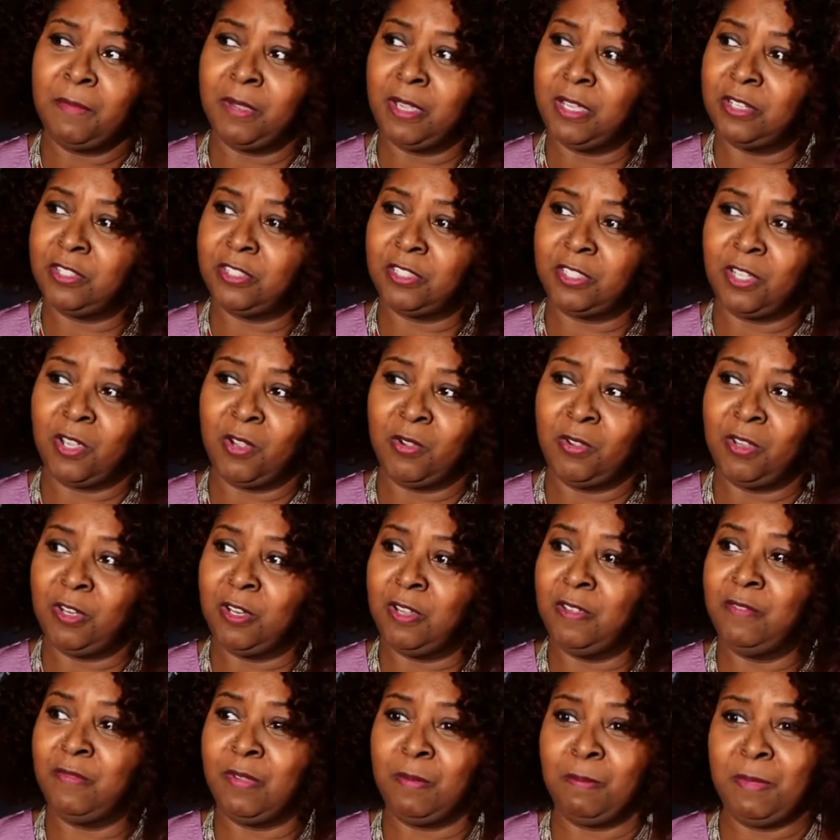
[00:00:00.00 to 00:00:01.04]
much so. You
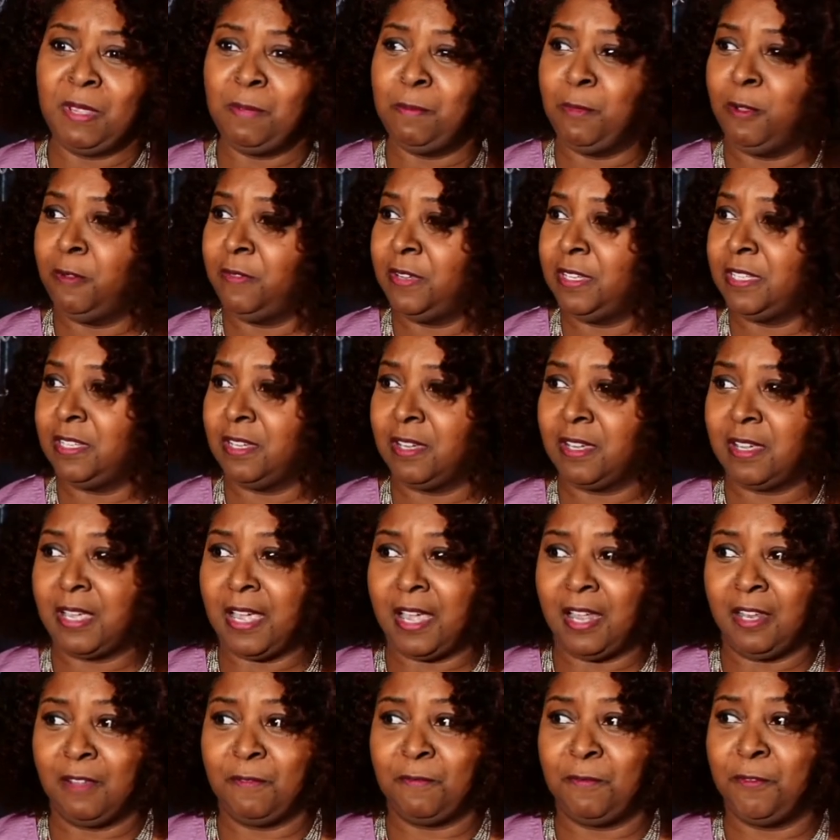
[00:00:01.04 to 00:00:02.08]
know, even me moving to
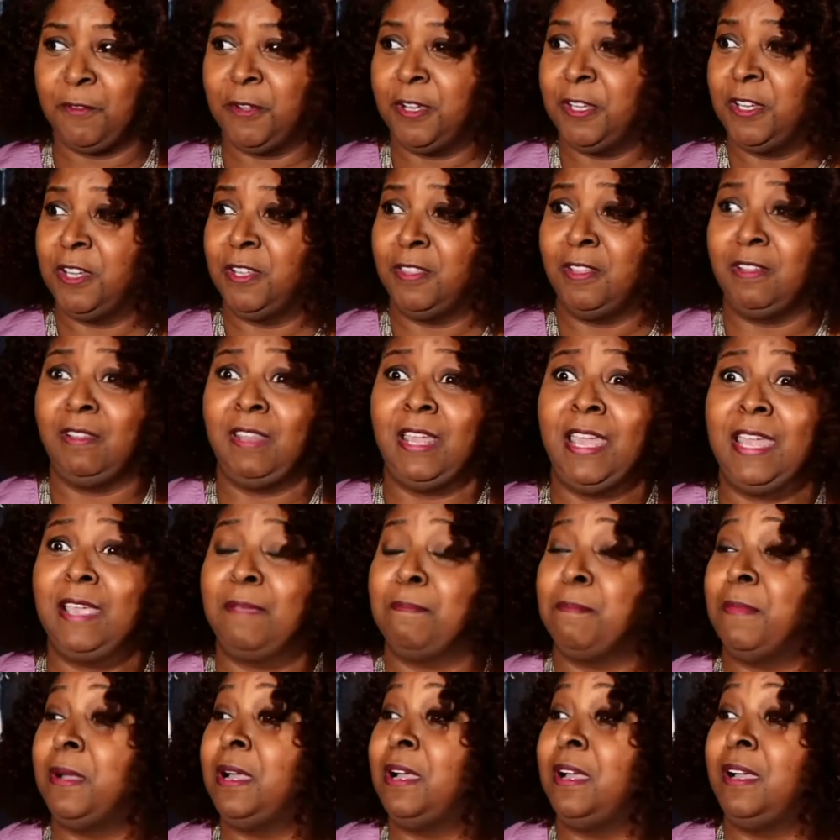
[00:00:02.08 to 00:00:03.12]
California, they're
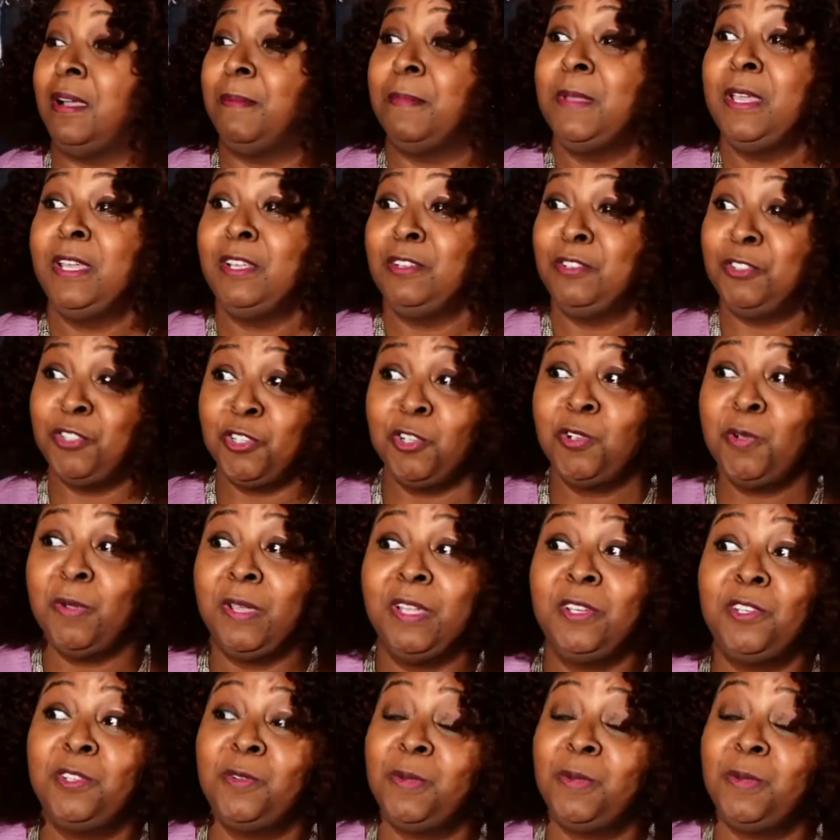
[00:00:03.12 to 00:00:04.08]
like, Mom, do it, do